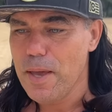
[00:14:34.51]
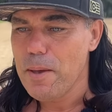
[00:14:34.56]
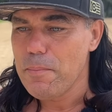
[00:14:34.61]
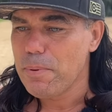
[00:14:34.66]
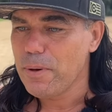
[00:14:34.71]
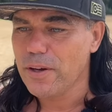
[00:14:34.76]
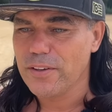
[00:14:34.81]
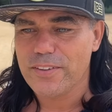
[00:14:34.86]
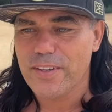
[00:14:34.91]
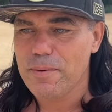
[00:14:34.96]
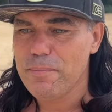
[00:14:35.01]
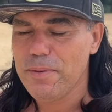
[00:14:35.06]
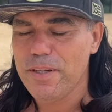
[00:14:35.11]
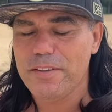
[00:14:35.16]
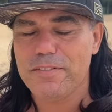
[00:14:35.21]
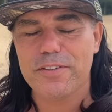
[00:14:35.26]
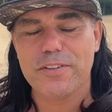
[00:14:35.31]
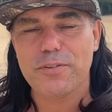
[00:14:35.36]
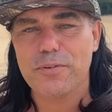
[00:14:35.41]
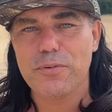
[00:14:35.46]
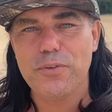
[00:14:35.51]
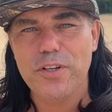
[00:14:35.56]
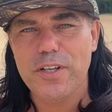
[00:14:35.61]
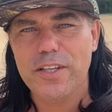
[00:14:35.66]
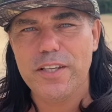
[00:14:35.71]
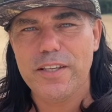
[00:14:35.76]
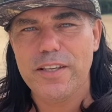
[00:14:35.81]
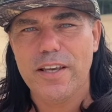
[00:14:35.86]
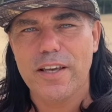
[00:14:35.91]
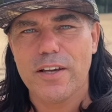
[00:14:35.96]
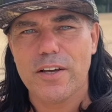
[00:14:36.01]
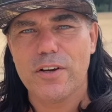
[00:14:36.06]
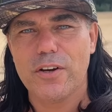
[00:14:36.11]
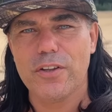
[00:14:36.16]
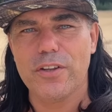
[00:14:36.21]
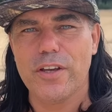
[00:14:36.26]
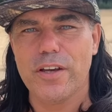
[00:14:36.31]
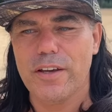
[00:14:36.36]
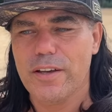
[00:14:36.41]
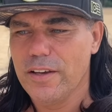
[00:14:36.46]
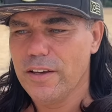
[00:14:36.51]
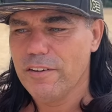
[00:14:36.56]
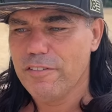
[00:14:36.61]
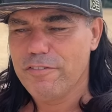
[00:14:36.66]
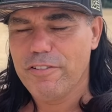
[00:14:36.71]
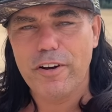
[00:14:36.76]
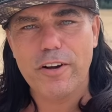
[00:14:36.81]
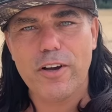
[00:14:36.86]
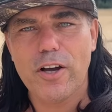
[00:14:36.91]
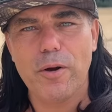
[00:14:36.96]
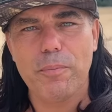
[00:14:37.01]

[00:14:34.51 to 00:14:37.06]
because I believe it's really gonna fuck